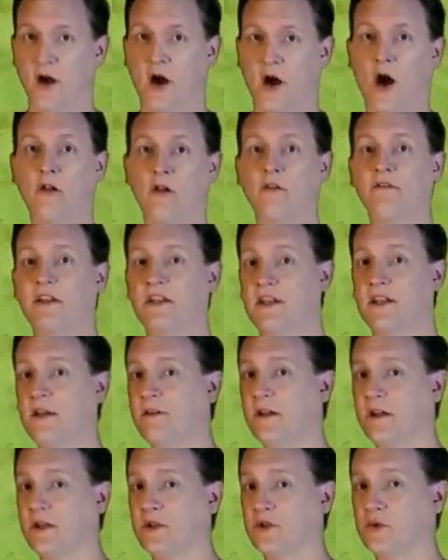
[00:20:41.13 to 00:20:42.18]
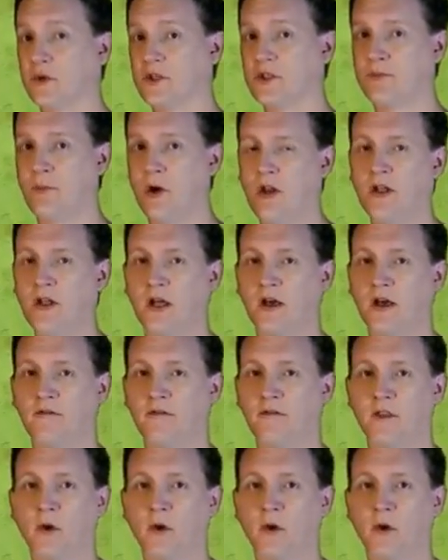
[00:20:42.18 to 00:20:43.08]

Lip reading: all of the dividends were small enough